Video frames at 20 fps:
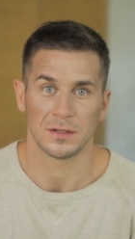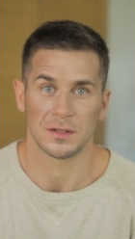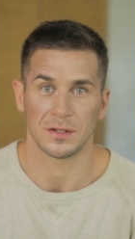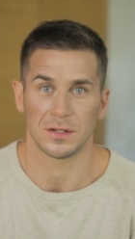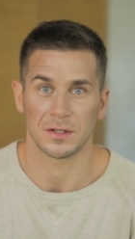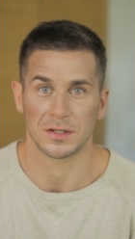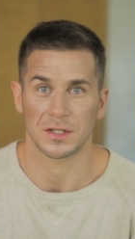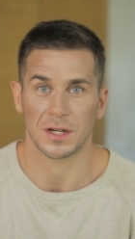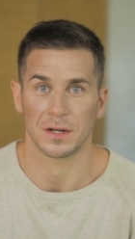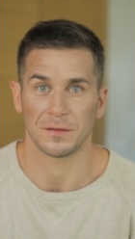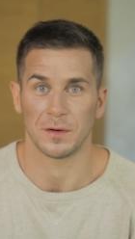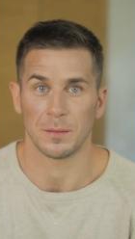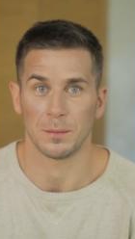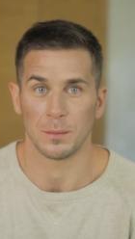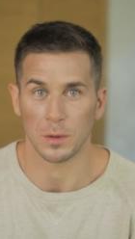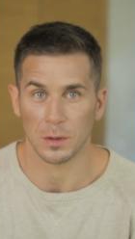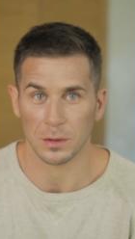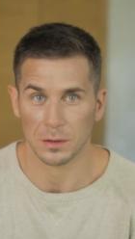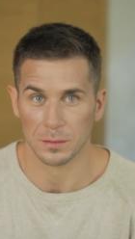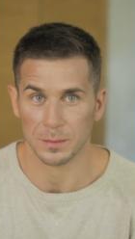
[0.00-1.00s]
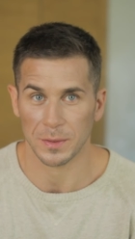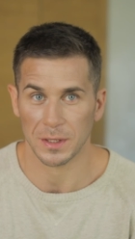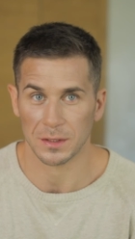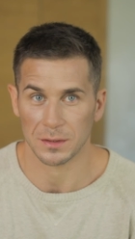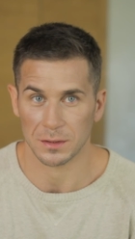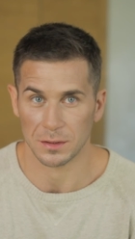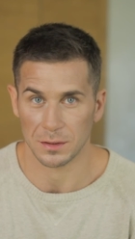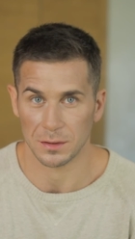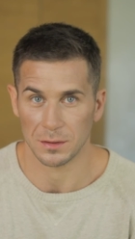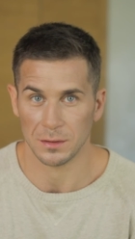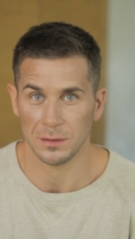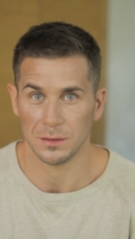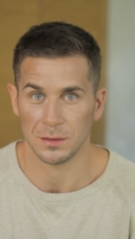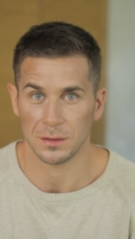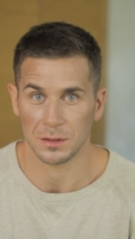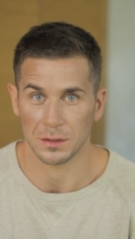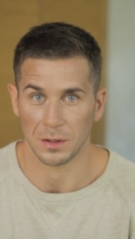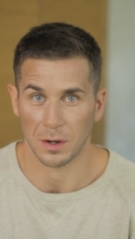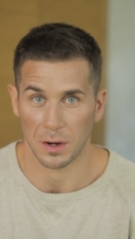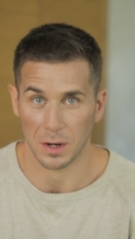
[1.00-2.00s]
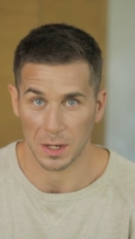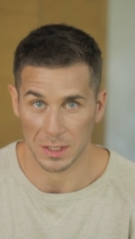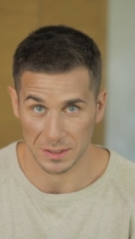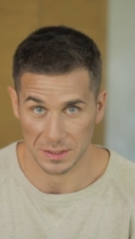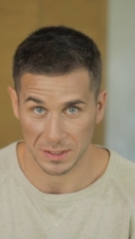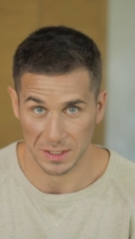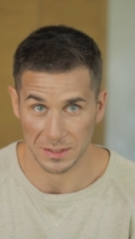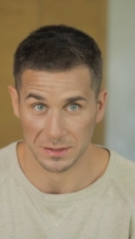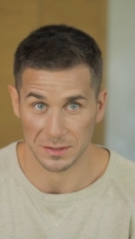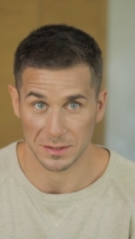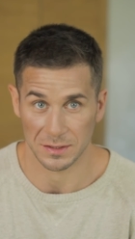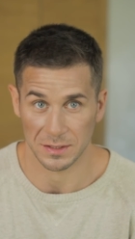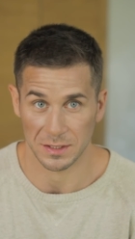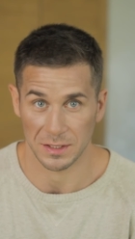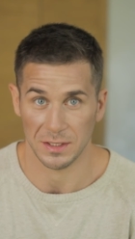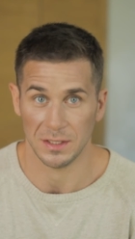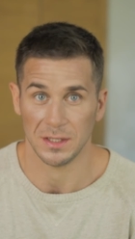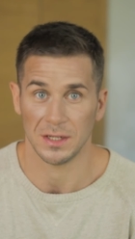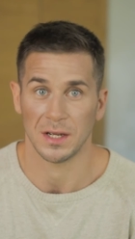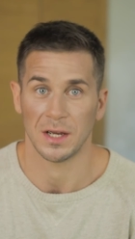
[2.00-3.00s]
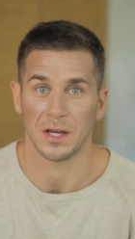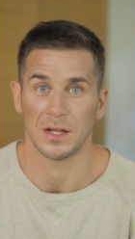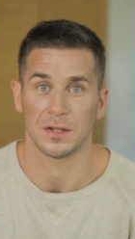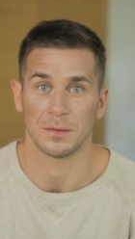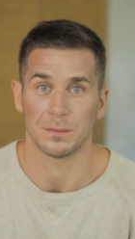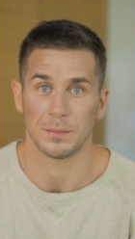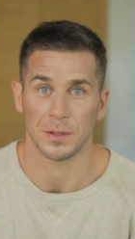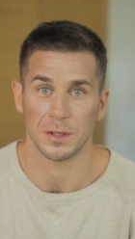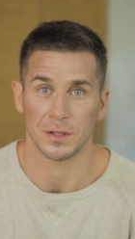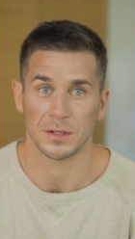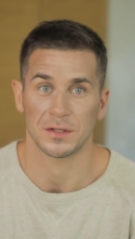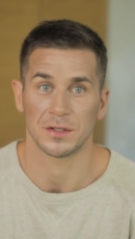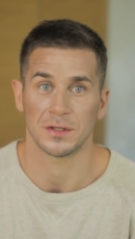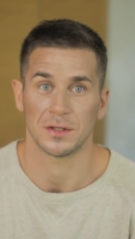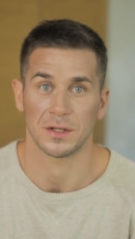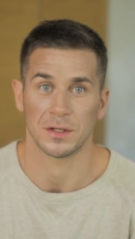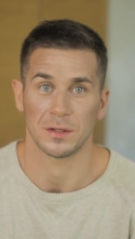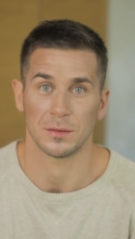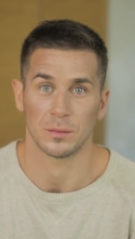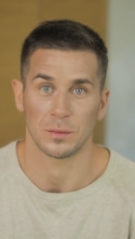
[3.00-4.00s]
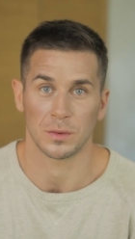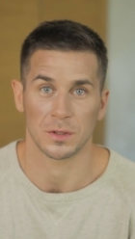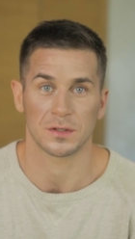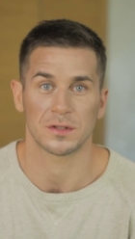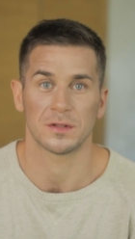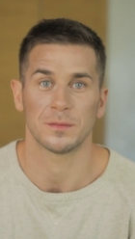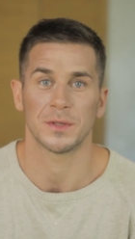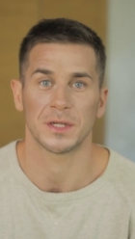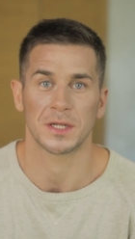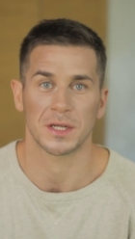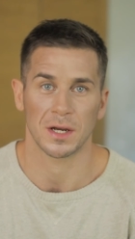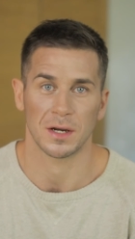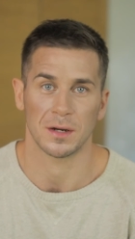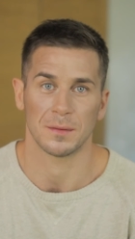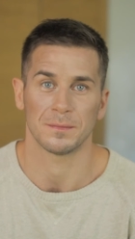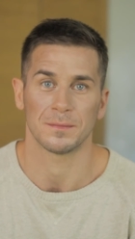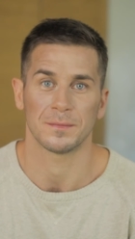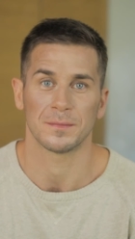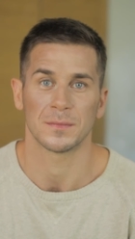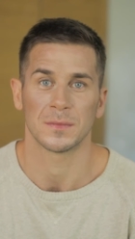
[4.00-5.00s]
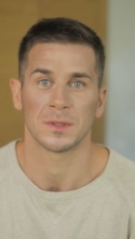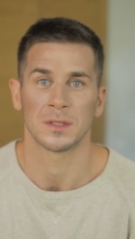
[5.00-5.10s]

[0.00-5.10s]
to discover more about you, your identity, and the person that you want to become.